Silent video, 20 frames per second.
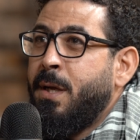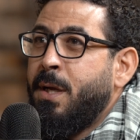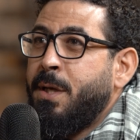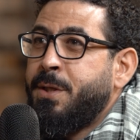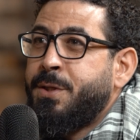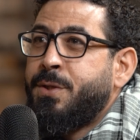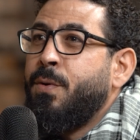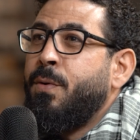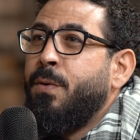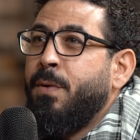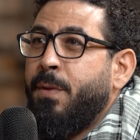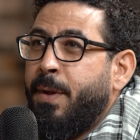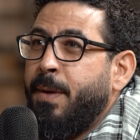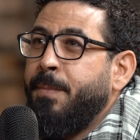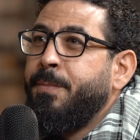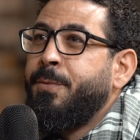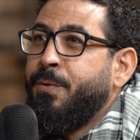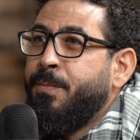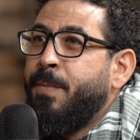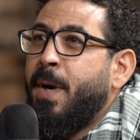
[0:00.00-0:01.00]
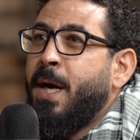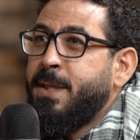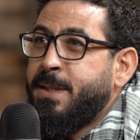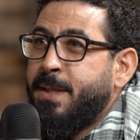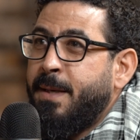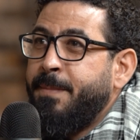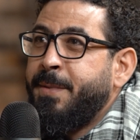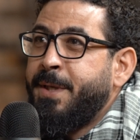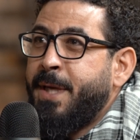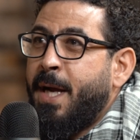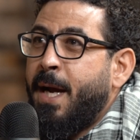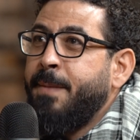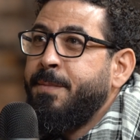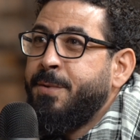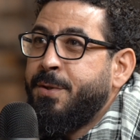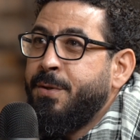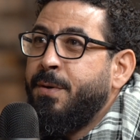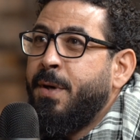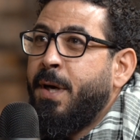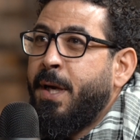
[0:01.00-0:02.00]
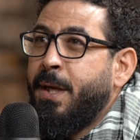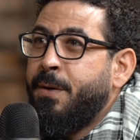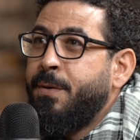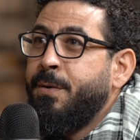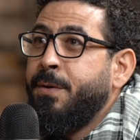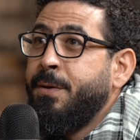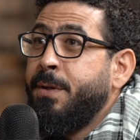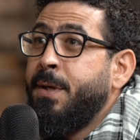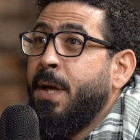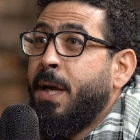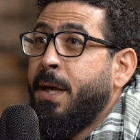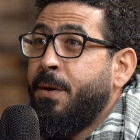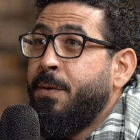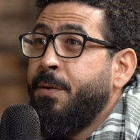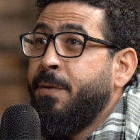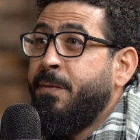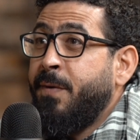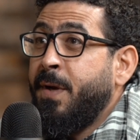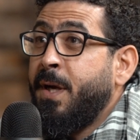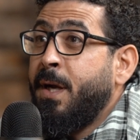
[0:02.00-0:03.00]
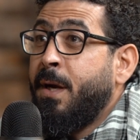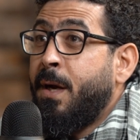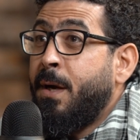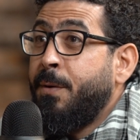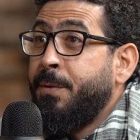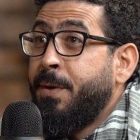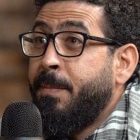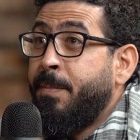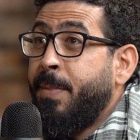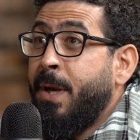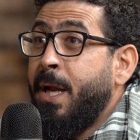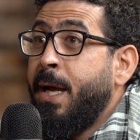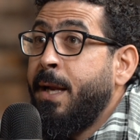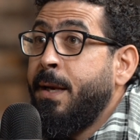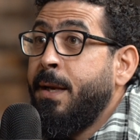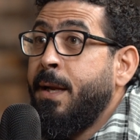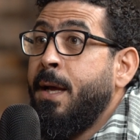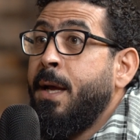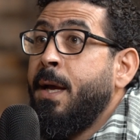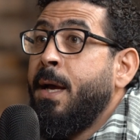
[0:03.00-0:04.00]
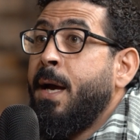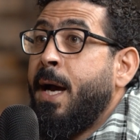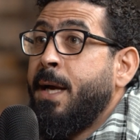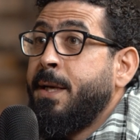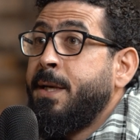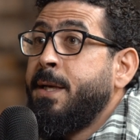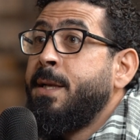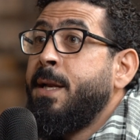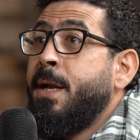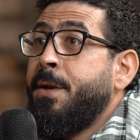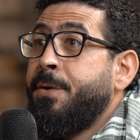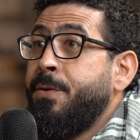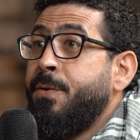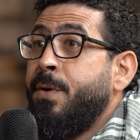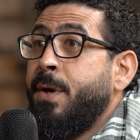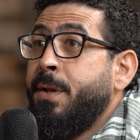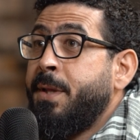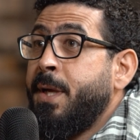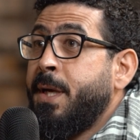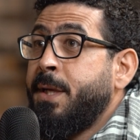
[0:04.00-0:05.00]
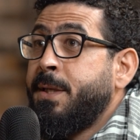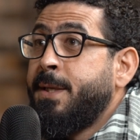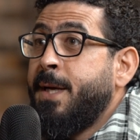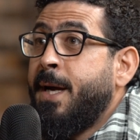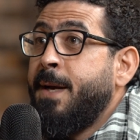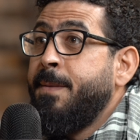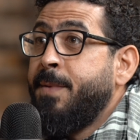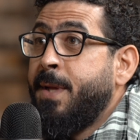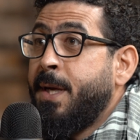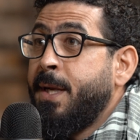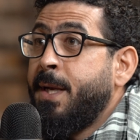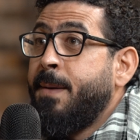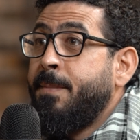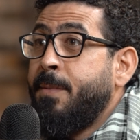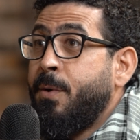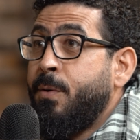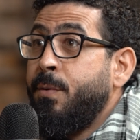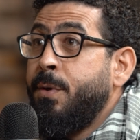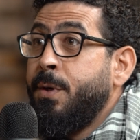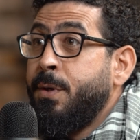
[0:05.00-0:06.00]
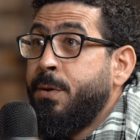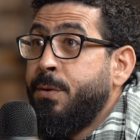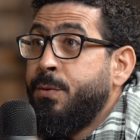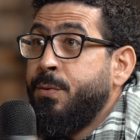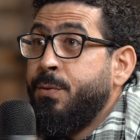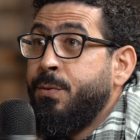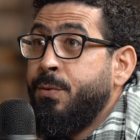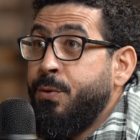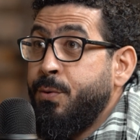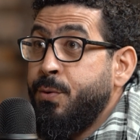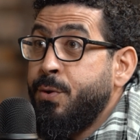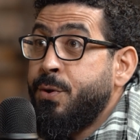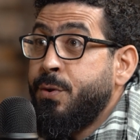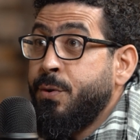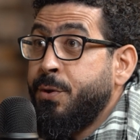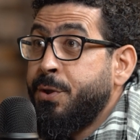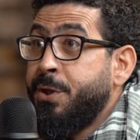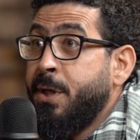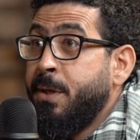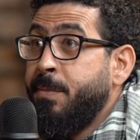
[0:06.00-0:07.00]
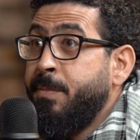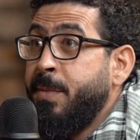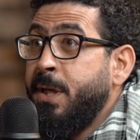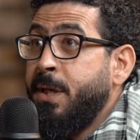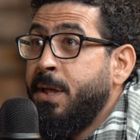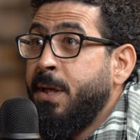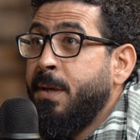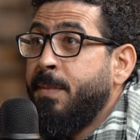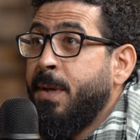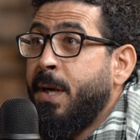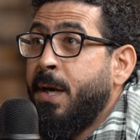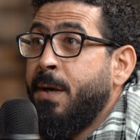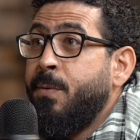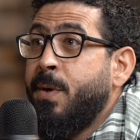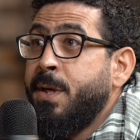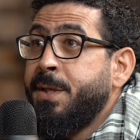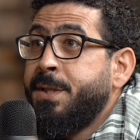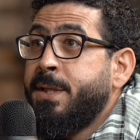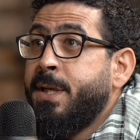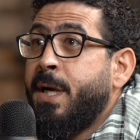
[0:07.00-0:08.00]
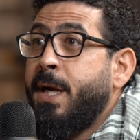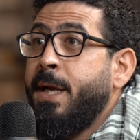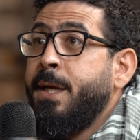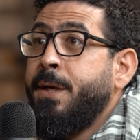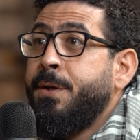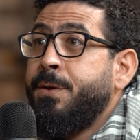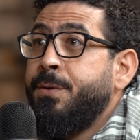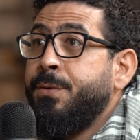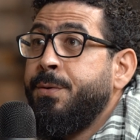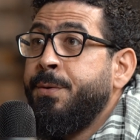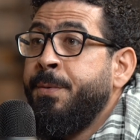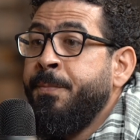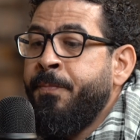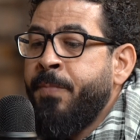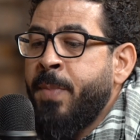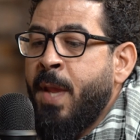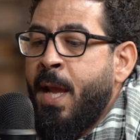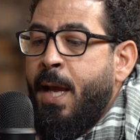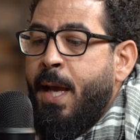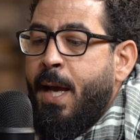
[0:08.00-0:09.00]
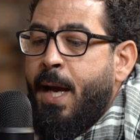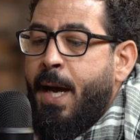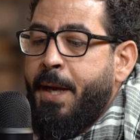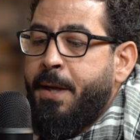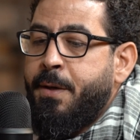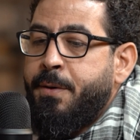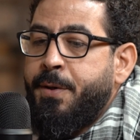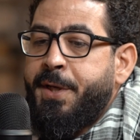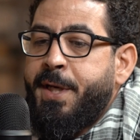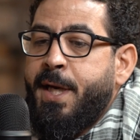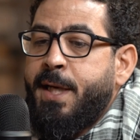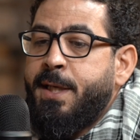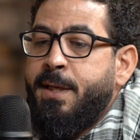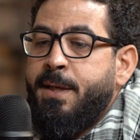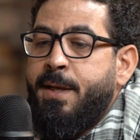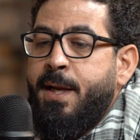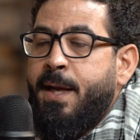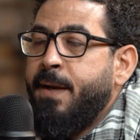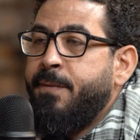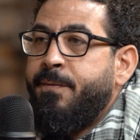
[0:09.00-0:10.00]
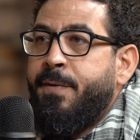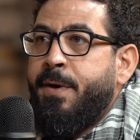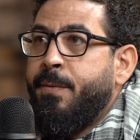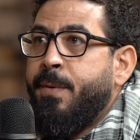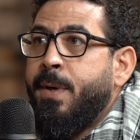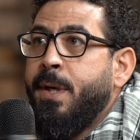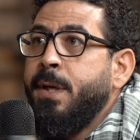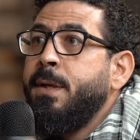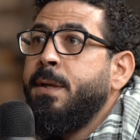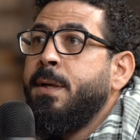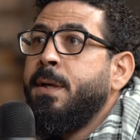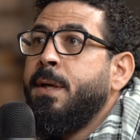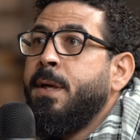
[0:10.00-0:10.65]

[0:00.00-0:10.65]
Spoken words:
stall them to buy some time, so I could figure out a plan. I did not know at that time that I'm going to use social media, but I was trying to. I contacted everyone.